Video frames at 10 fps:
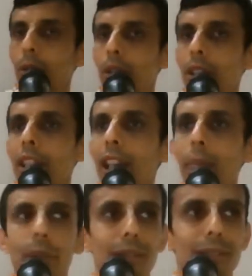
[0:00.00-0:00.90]
how
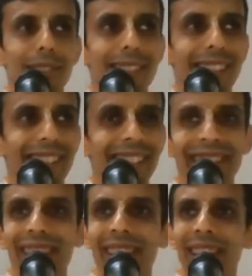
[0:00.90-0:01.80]
cheating happens.
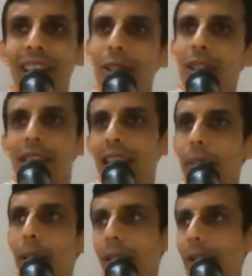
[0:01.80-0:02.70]
How
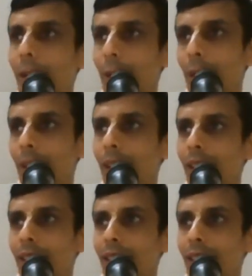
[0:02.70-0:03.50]
cheating happened, you know, no?